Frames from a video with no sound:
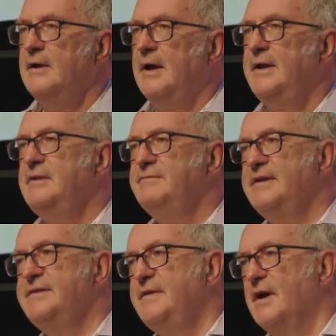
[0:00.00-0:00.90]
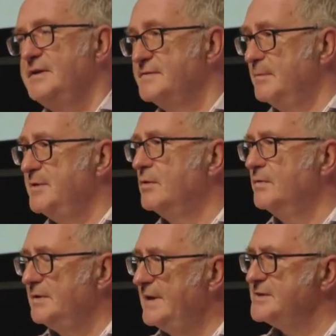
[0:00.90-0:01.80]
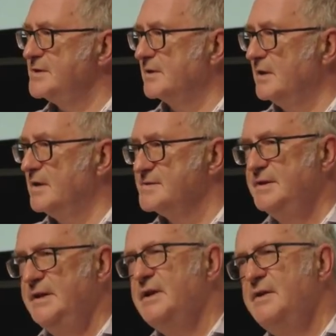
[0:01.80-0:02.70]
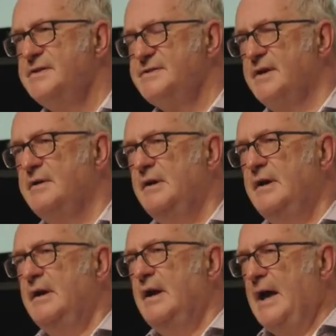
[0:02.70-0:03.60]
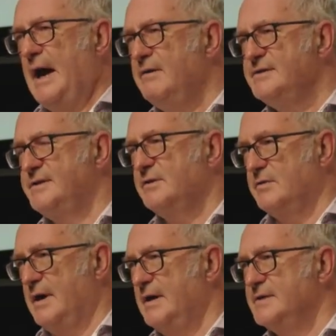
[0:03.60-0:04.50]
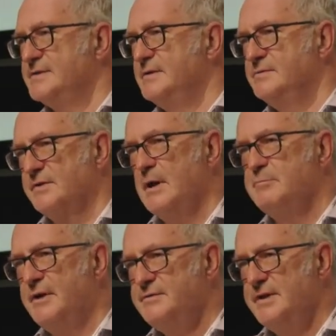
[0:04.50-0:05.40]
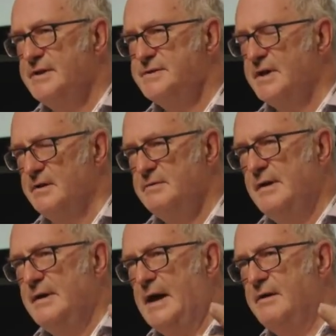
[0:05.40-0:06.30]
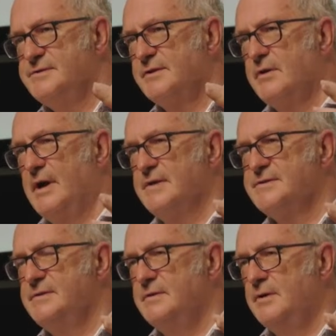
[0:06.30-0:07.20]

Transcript: And he invented the idea of something called the leisure class. And he noticed that aristocrats, so a couple of hundred years ago, aristocrats,